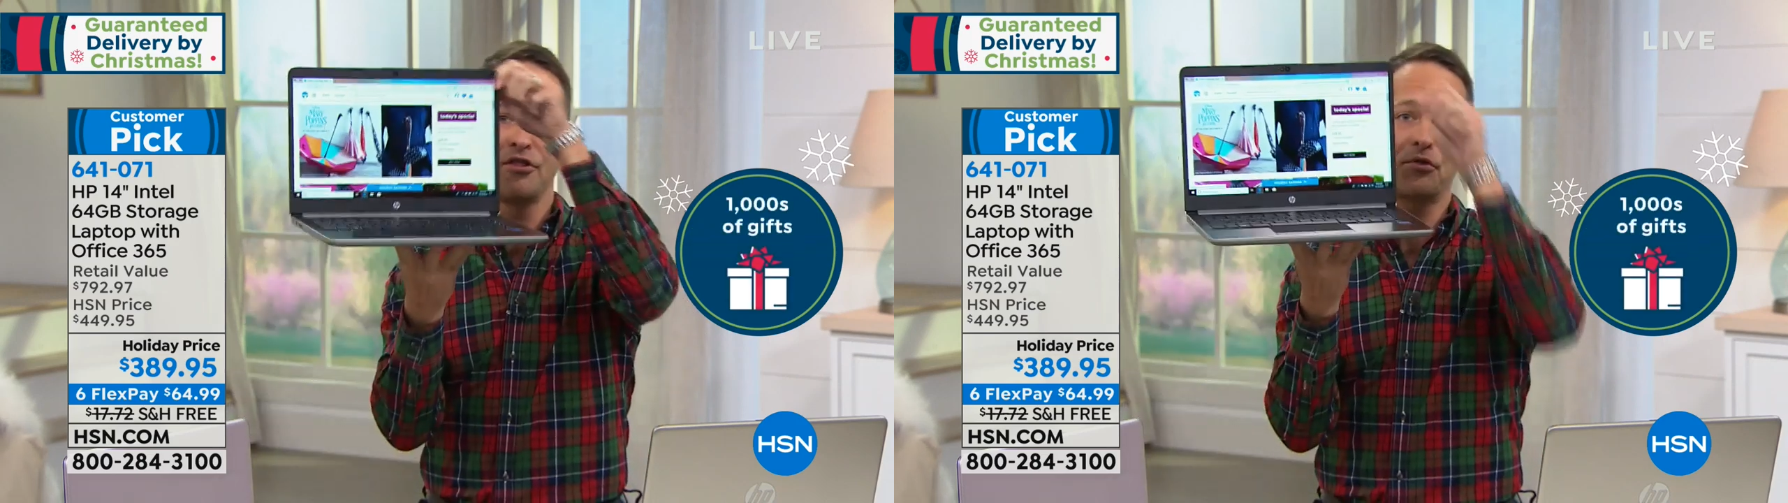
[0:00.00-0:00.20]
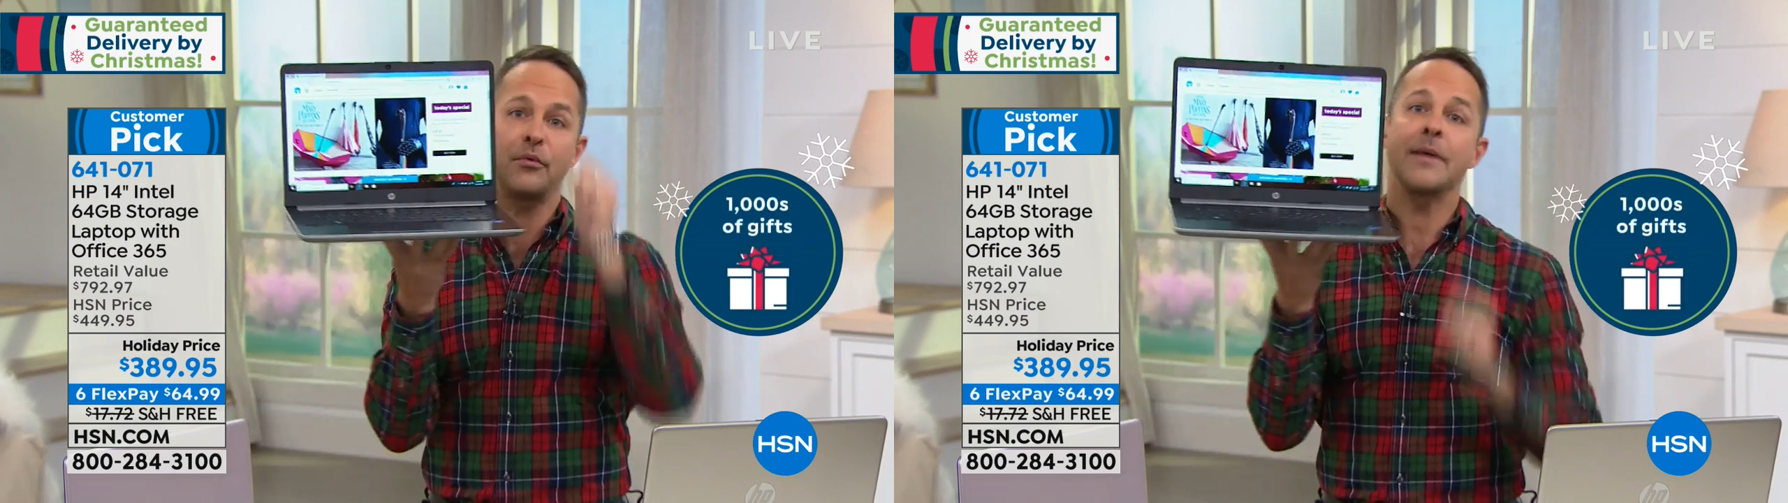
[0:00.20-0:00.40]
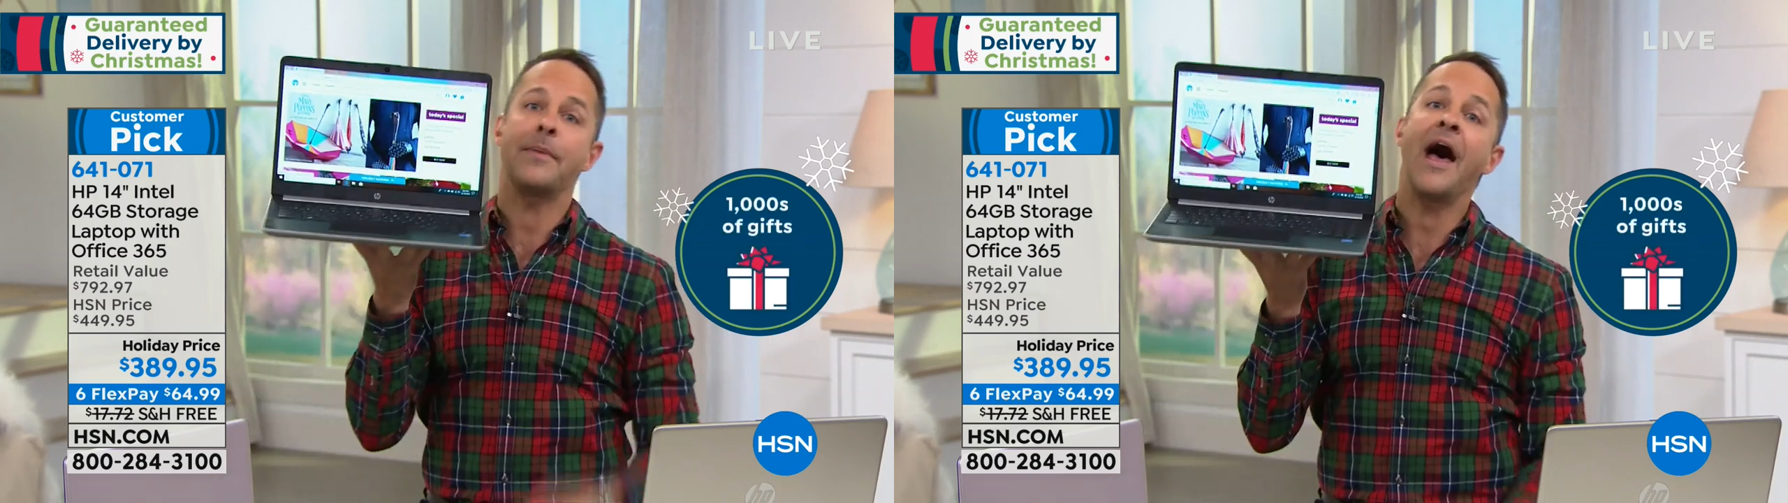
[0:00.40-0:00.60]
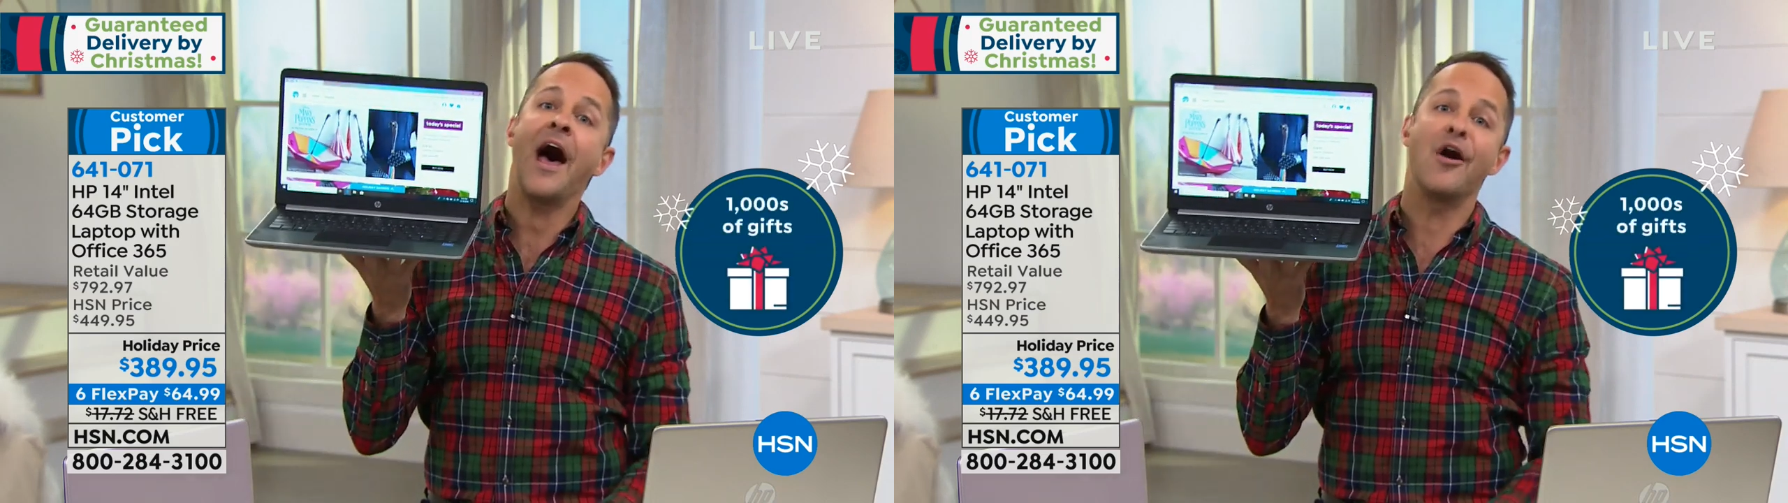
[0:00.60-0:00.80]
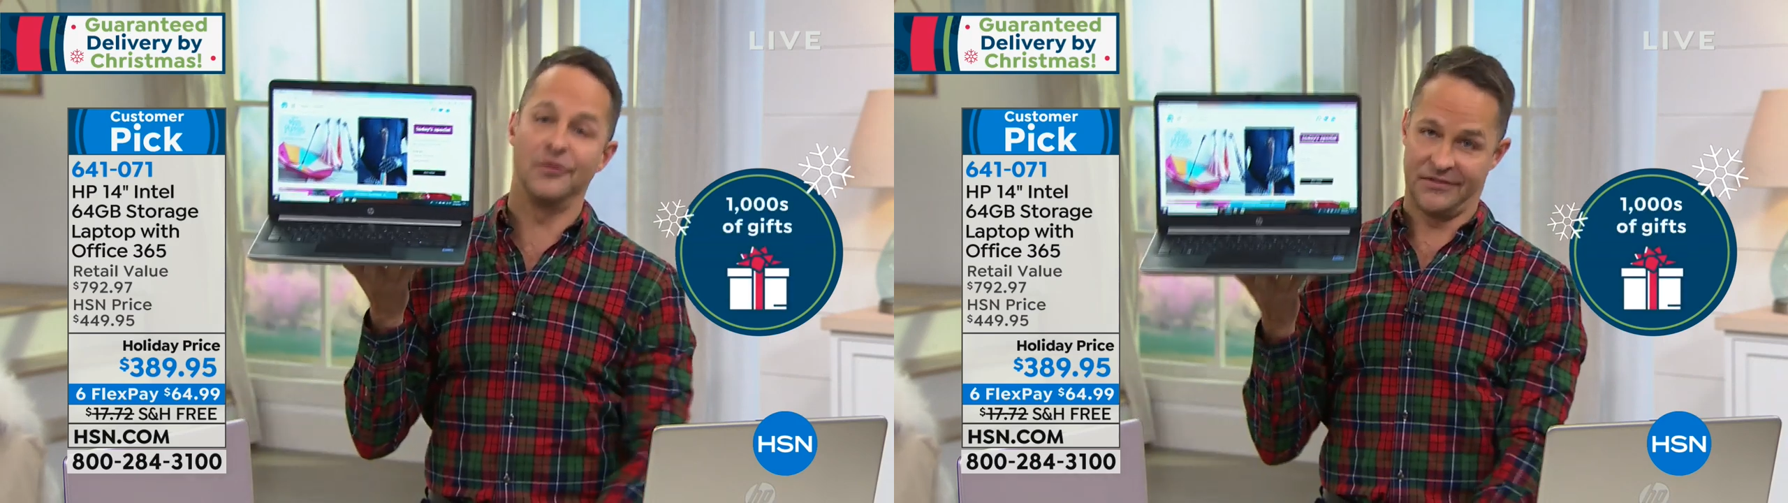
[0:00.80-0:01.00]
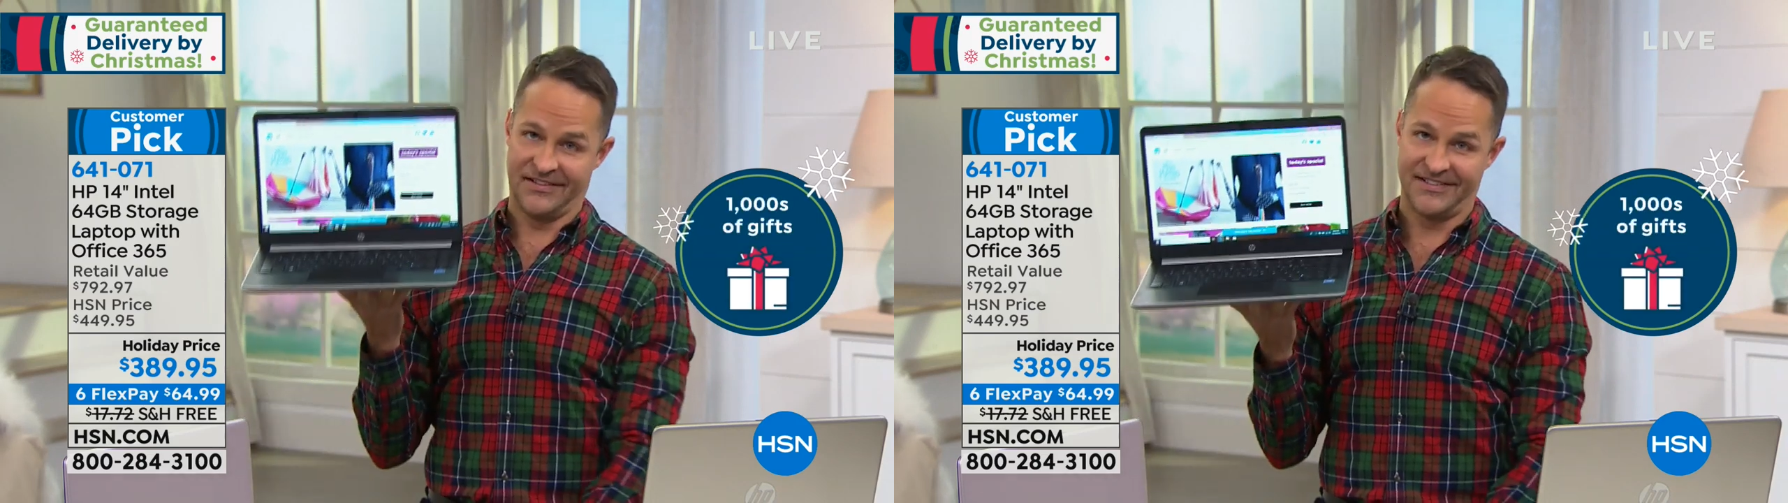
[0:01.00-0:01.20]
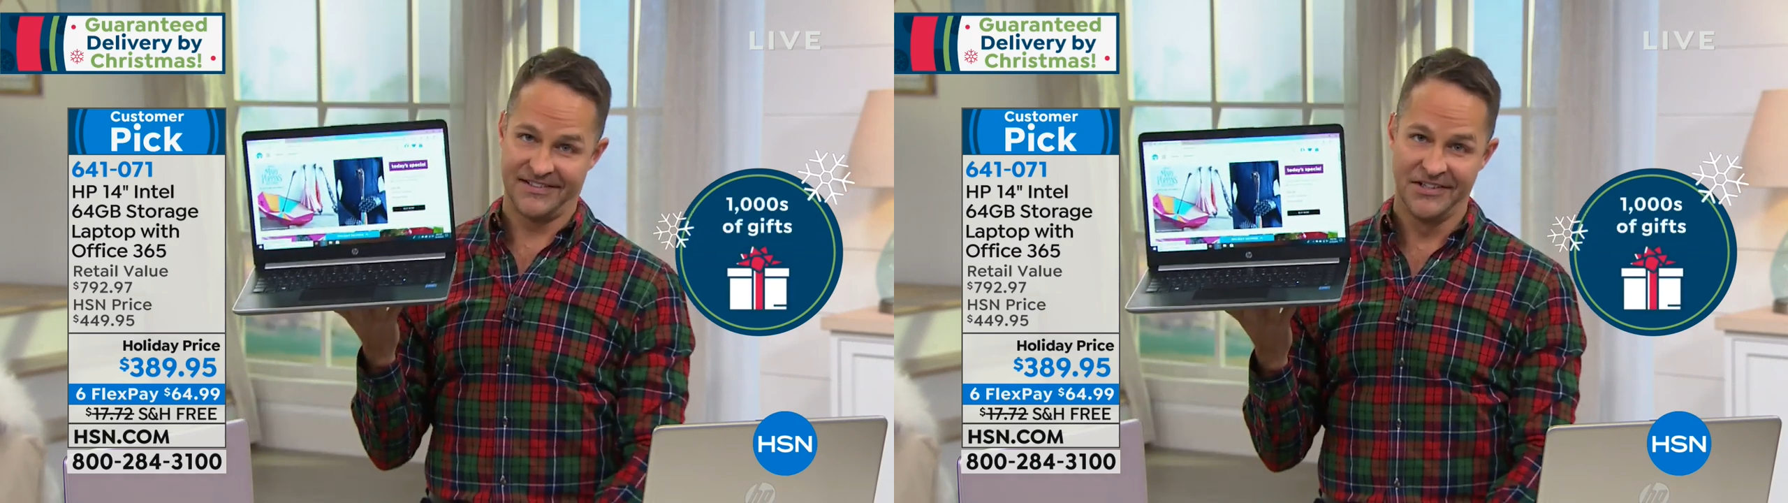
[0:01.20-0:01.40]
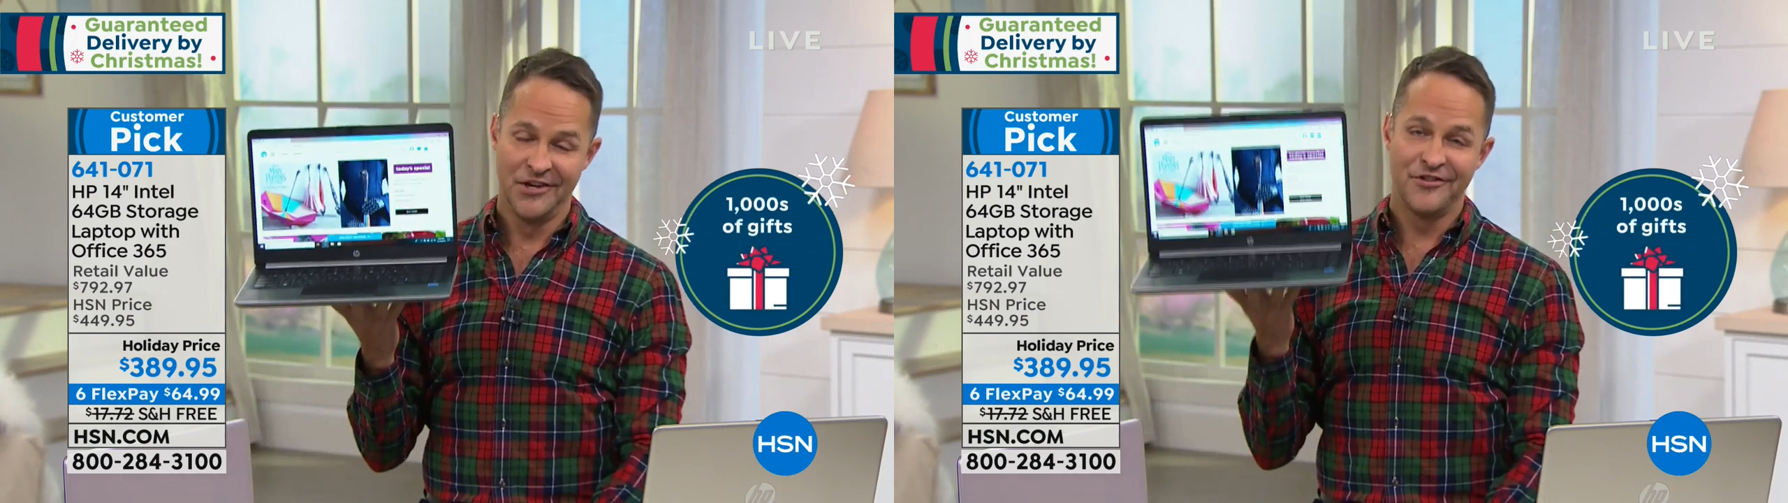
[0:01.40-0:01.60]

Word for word: Three pounds.